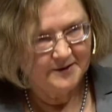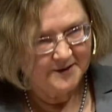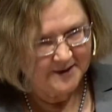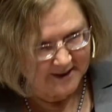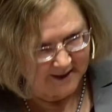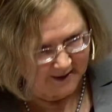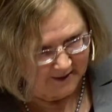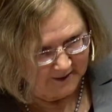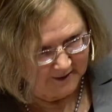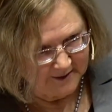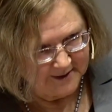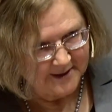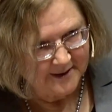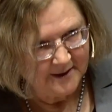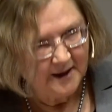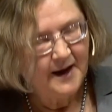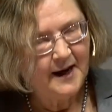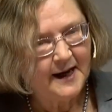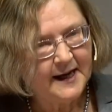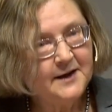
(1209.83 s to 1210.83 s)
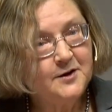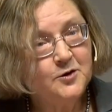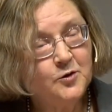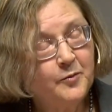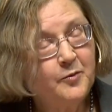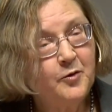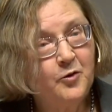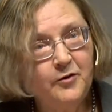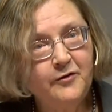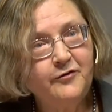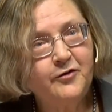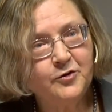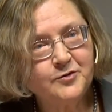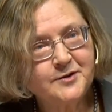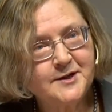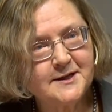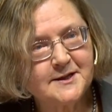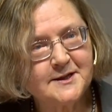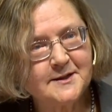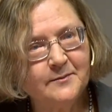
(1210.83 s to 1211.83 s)
cells in your peripheral
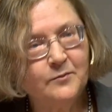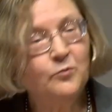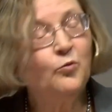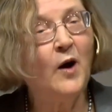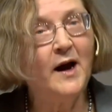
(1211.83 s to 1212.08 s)
system,